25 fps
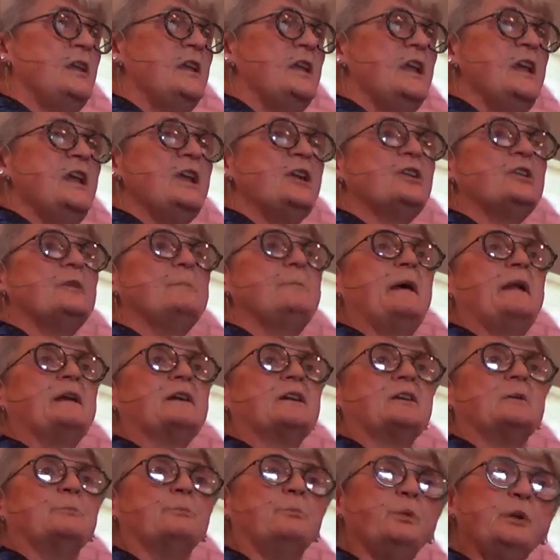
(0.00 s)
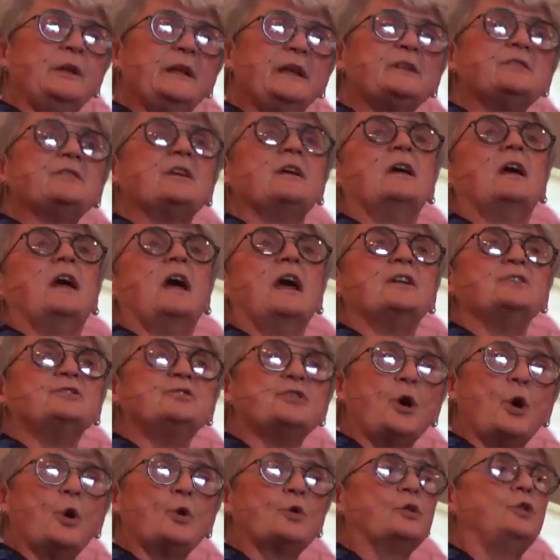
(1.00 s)
He could have been a complete and
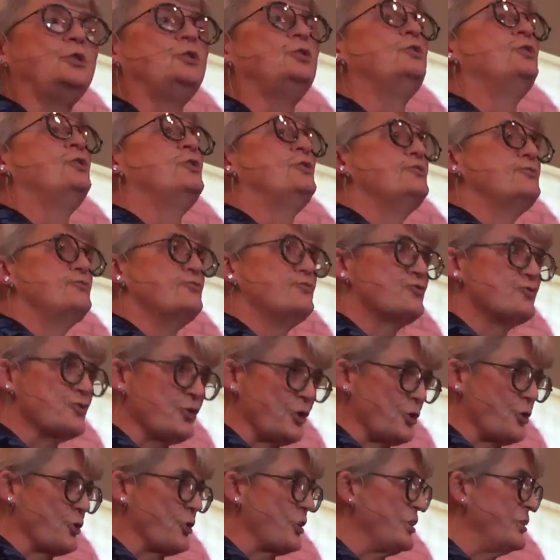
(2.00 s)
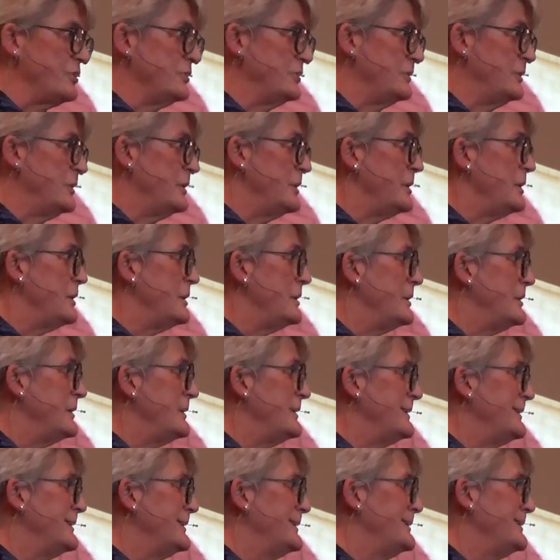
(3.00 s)
total jerk.
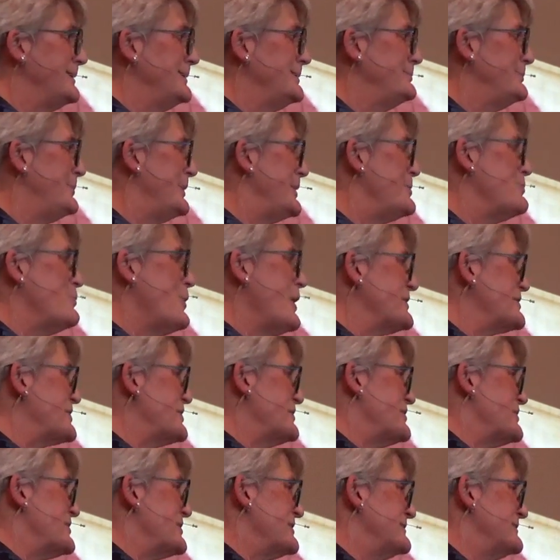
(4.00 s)
But he wasn't.